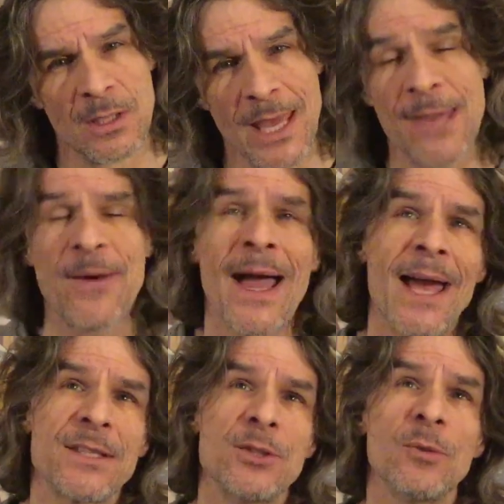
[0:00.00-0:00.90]
If I
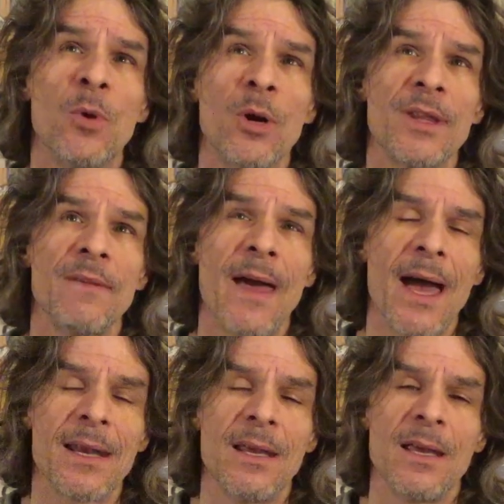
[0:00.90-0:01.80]
had to do more than
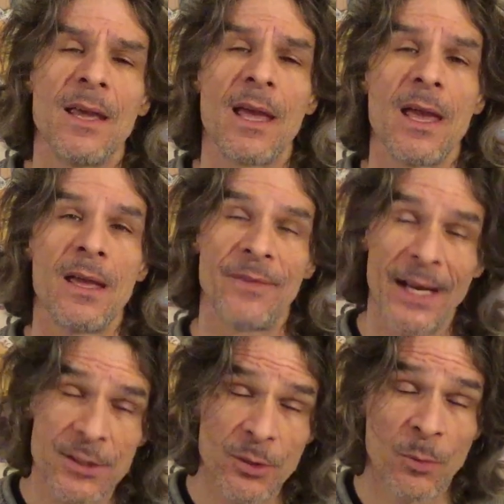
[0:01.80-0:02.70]
that, it
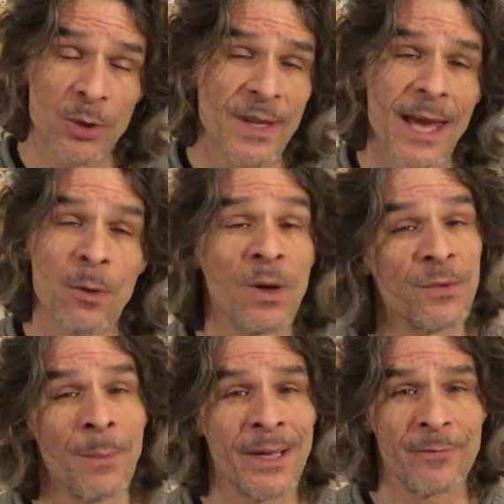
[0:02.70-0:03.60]

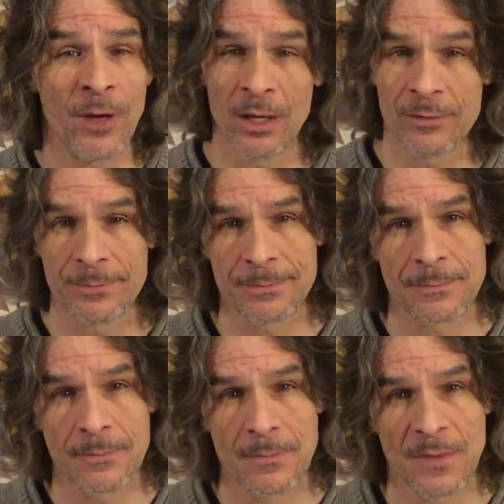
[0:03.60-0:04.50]
wasn't my fault.
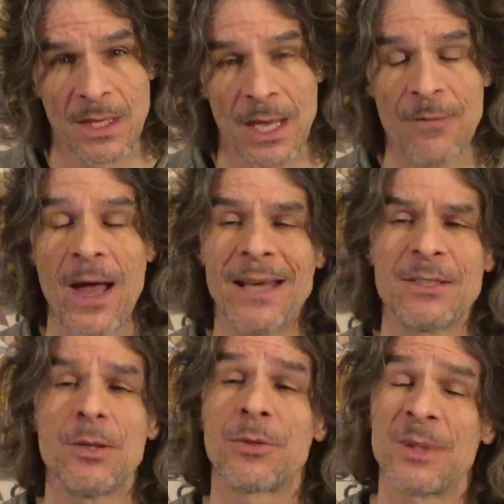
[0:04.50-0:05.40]
If I had
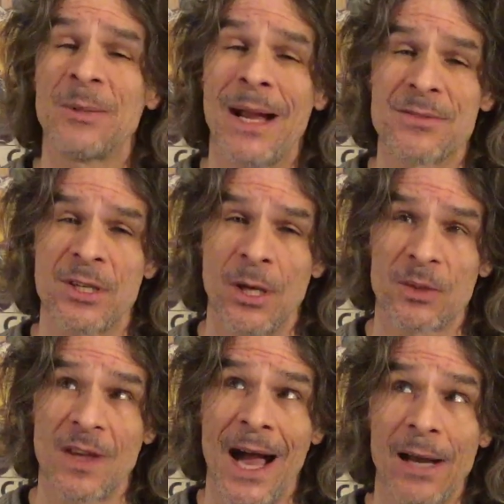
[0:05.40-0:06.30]
to do 3 rounds of
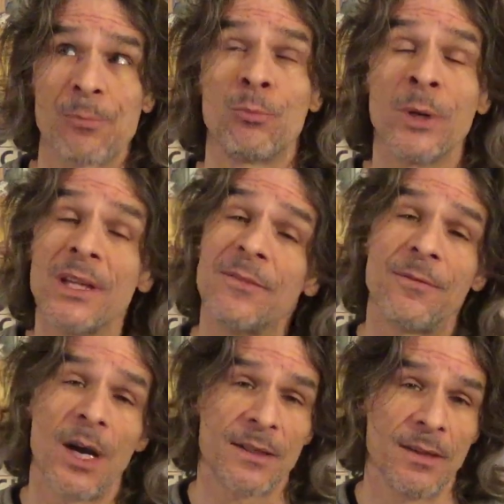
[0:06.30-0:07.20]
notes, I really
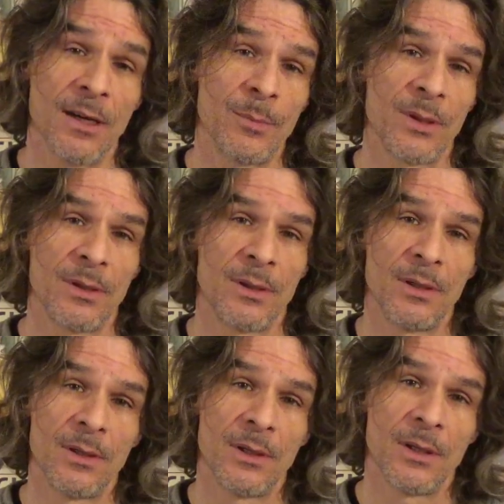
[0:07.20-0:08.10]
fucked up.
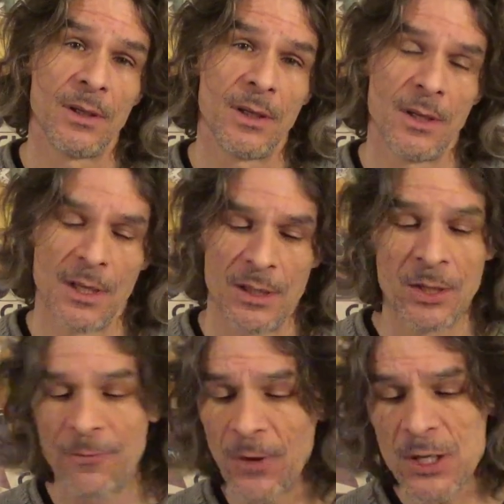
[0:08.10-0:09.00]
The
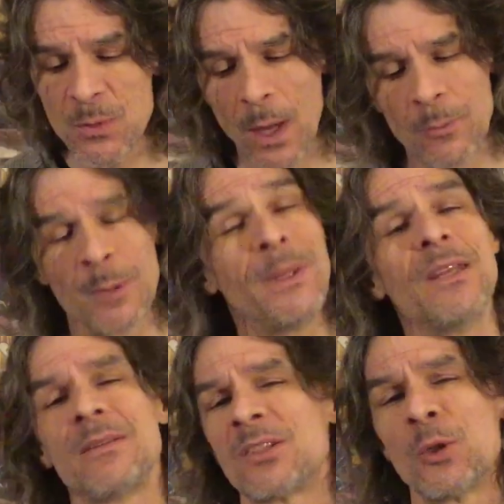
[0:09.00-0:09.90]
first one would
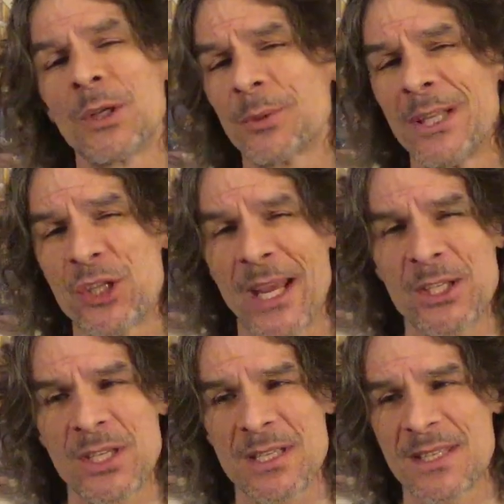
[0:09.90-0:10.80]
be 2 or 3
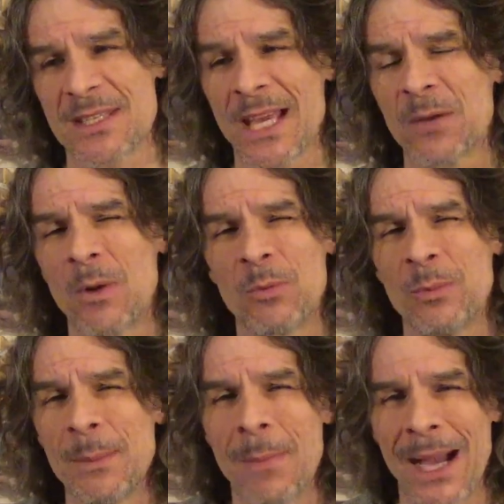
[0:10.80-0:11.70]
changes. The second one would
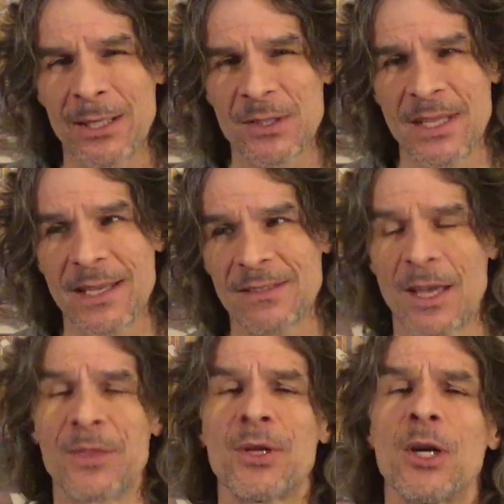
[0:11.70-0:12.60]
be minor things. A
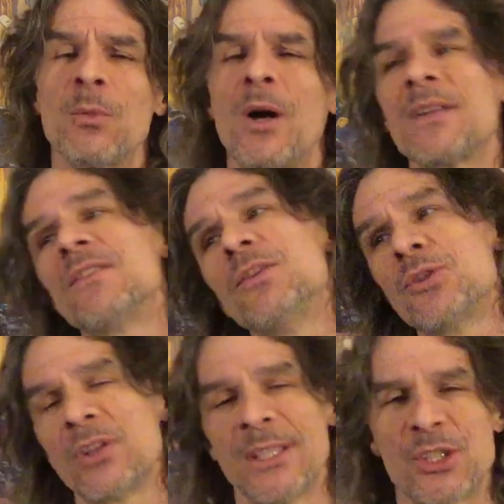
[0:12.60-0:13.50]
third one is
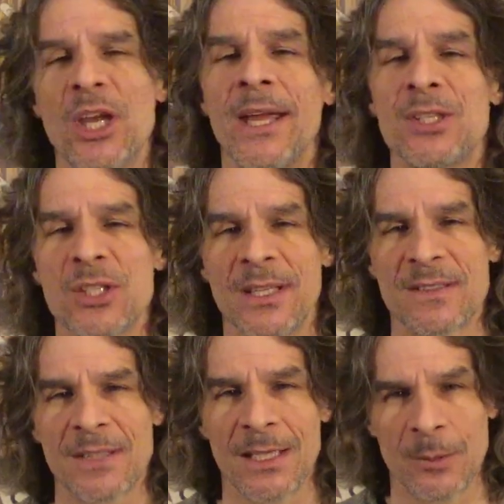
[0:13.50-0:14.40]
usually a change
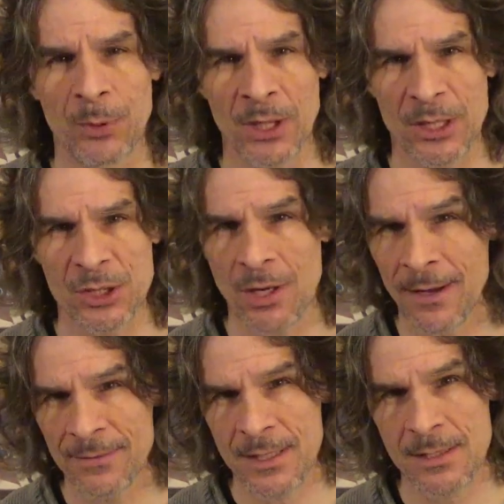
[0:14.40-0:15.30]
inside the production
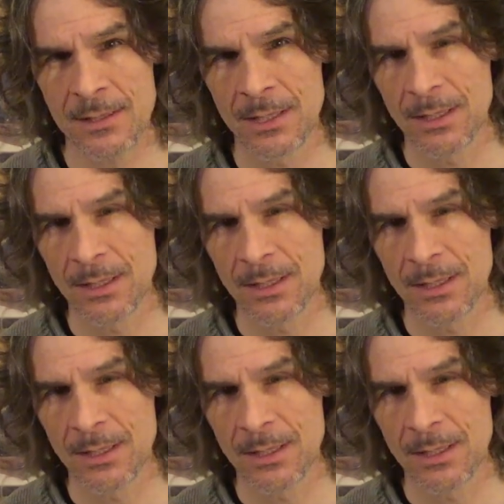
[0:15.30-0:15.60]
office.